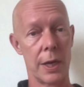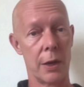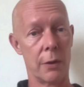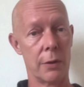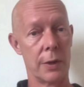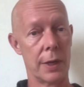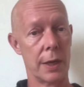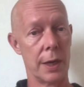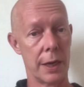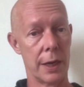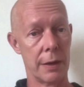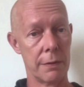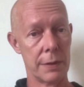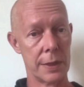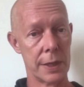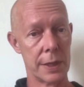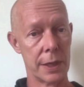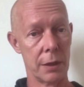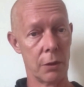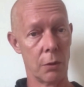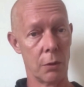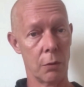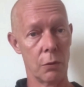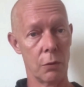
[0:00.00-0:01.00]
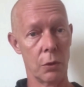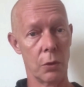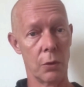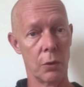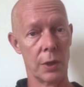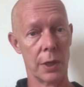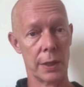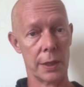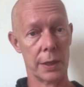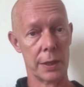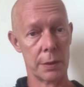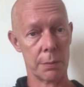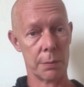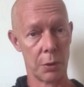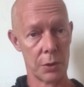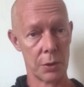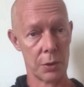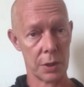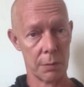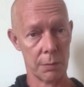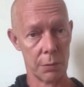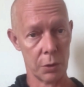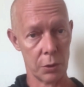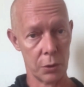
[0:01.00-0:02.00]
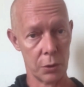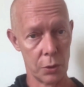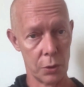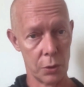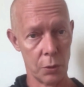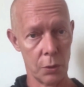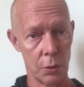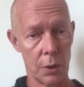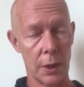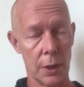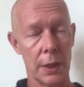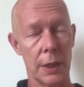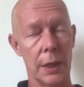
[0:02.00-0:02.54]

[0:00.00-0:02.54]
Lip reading: out in live cell, although that is possible too.